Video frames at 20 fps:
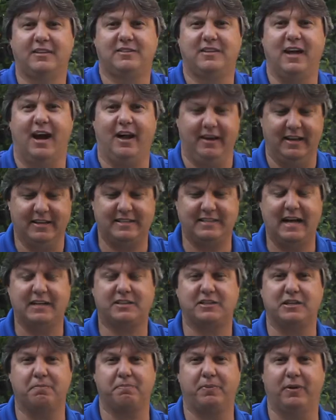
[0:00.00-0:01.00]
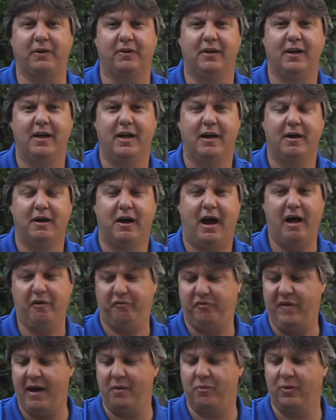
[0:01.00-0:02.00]
done. It's that simple. I
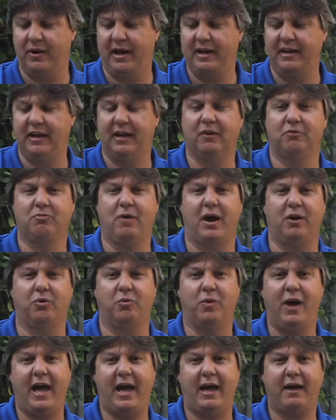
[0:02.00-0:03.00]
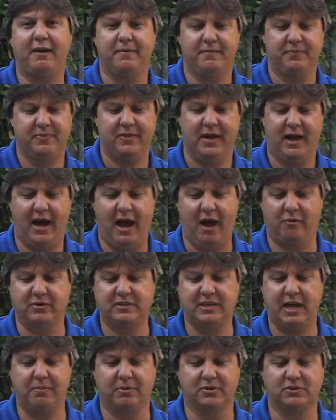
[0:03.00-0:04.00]
found what I needed right away. I was
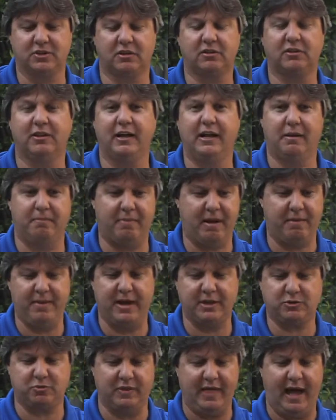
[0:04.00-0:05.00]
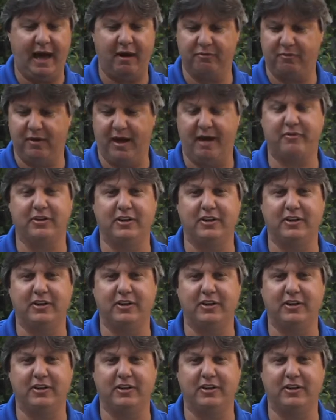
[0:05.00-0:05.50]
able to clean up my mess without having